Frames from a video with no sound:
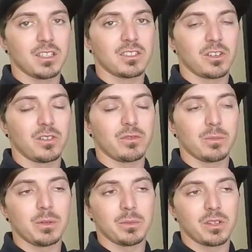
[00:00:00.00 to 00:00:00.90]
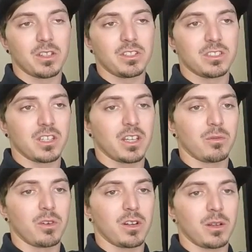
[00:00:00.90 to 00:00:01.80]
it's hard for people to understand
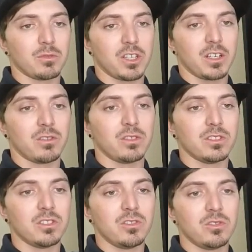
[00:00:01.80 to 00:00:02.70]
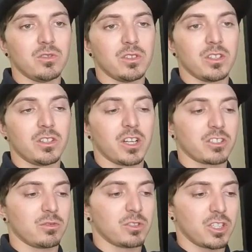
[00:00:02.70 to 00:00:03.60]
what I'm trying to really do and the
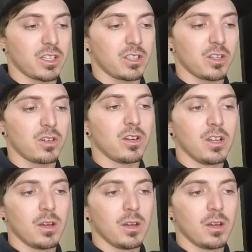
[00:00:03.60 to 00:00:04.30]
direction we're trying to go.